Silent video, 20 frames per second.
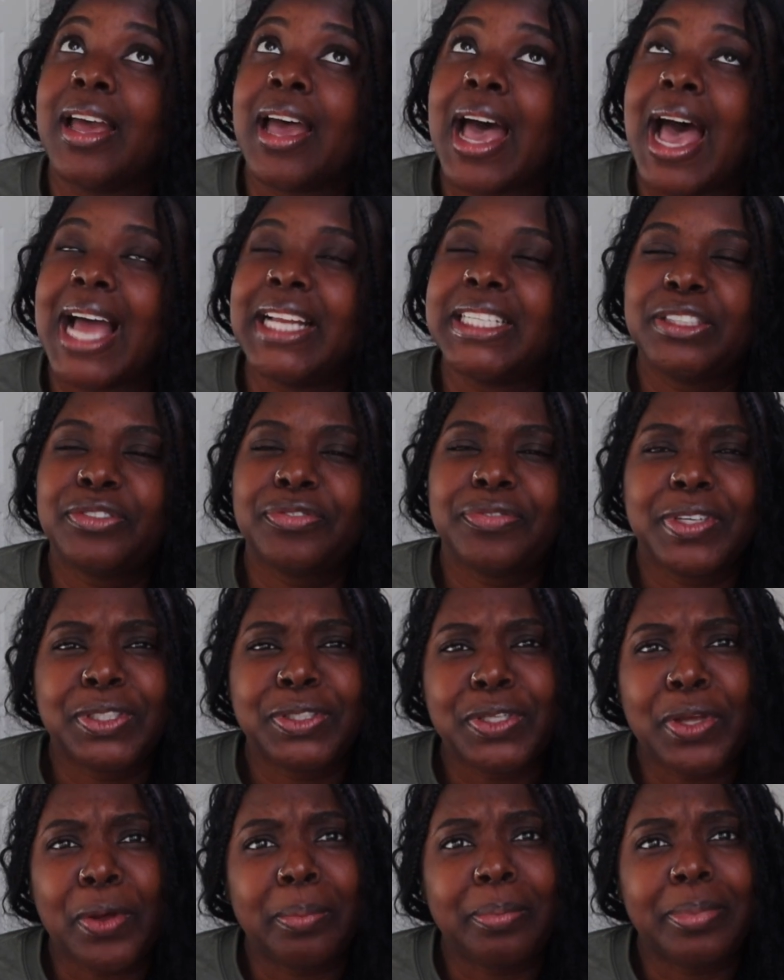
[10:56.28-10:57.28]
I just feel
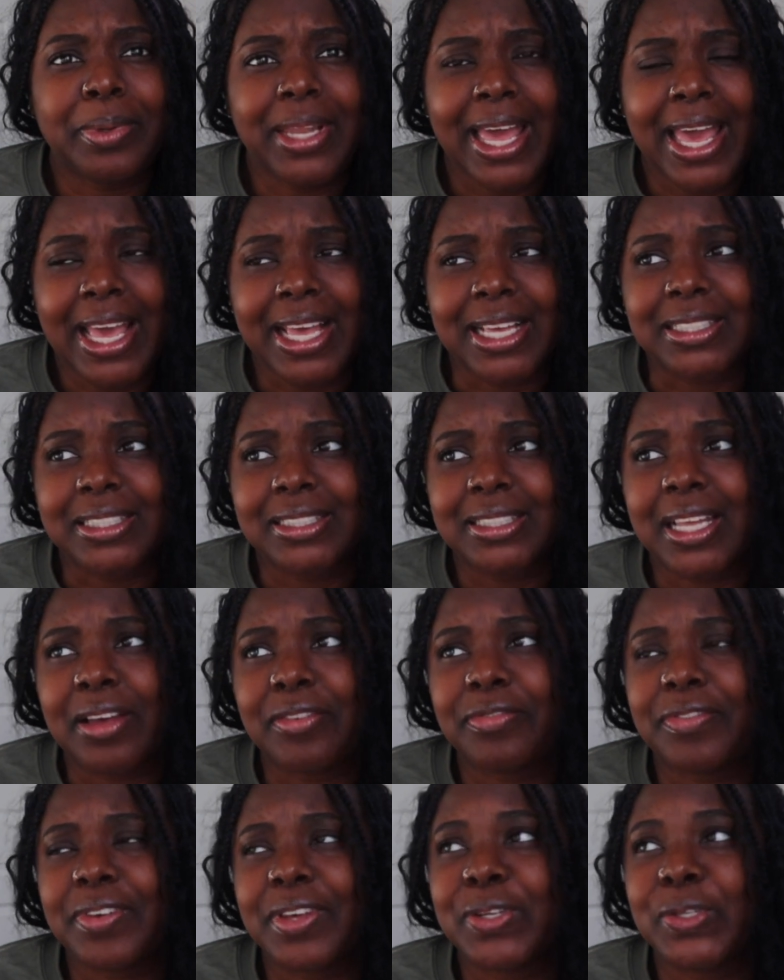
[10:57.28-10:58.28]
so blessed. I
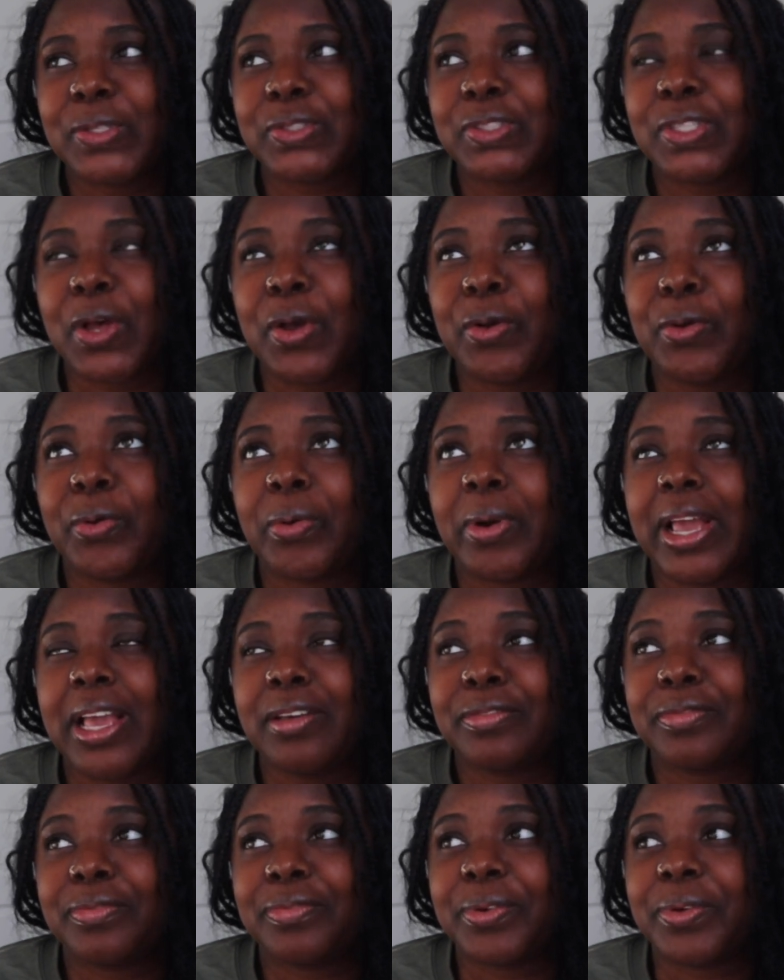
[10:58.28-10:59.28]
feel so
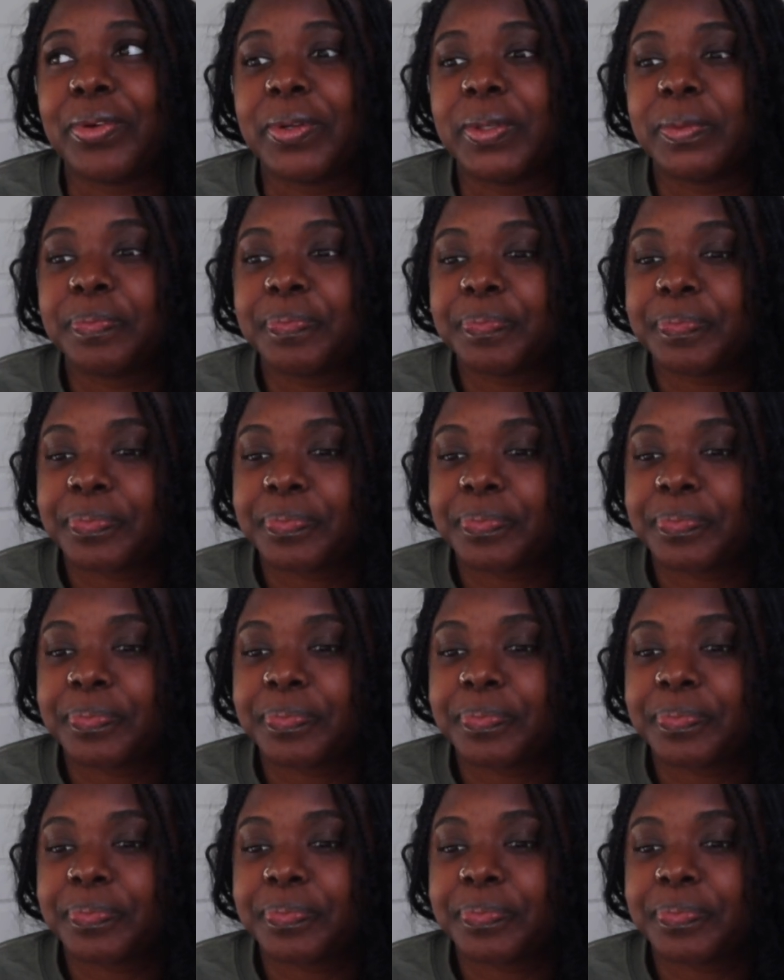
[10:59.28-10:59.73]
grateful